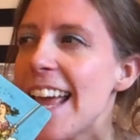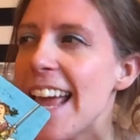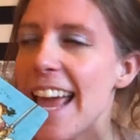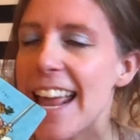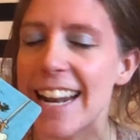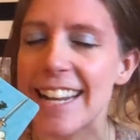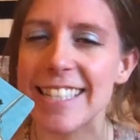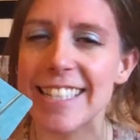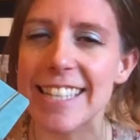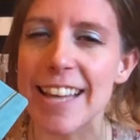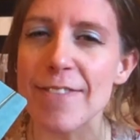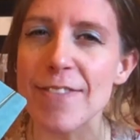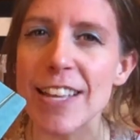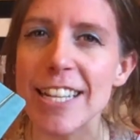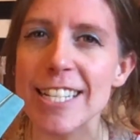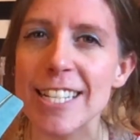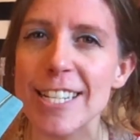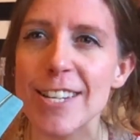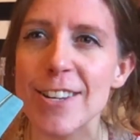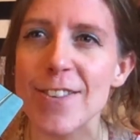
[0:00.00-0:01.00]
It has
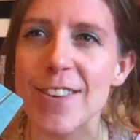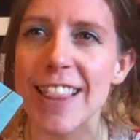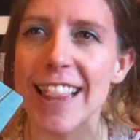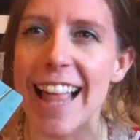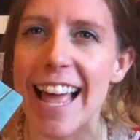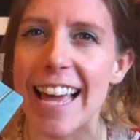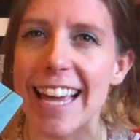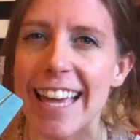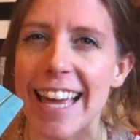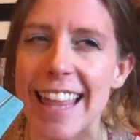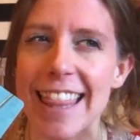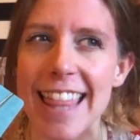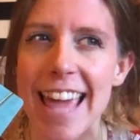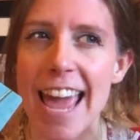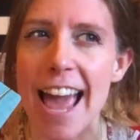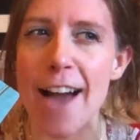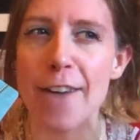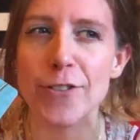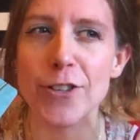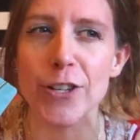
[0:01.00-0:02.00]
something to do with, like,
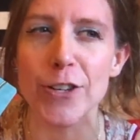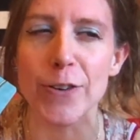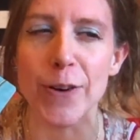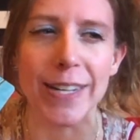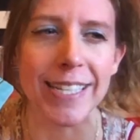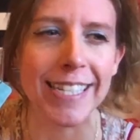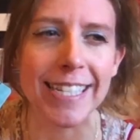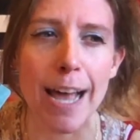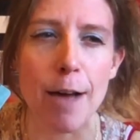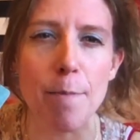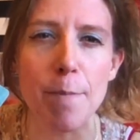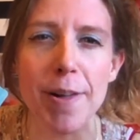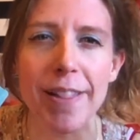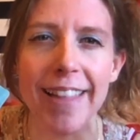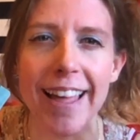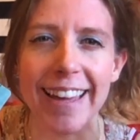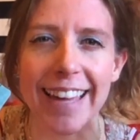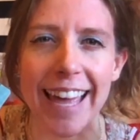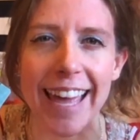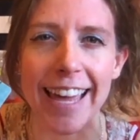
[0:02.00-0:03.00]
they have to assemble,
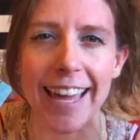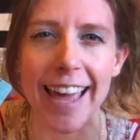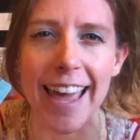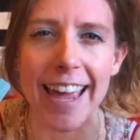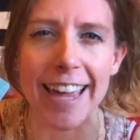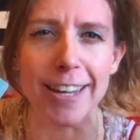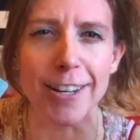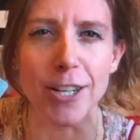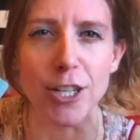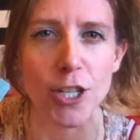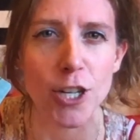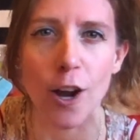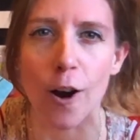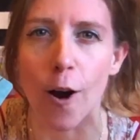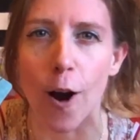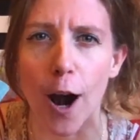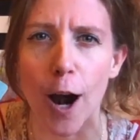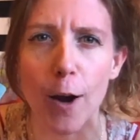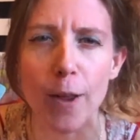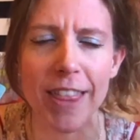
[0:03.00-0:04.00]
like, a
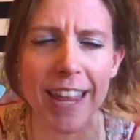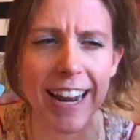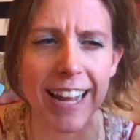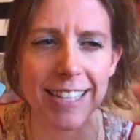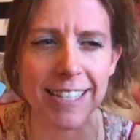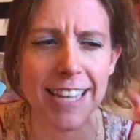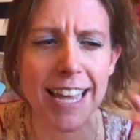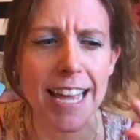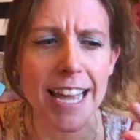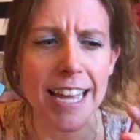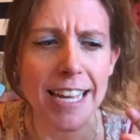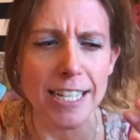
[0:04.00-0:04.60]
guitar that has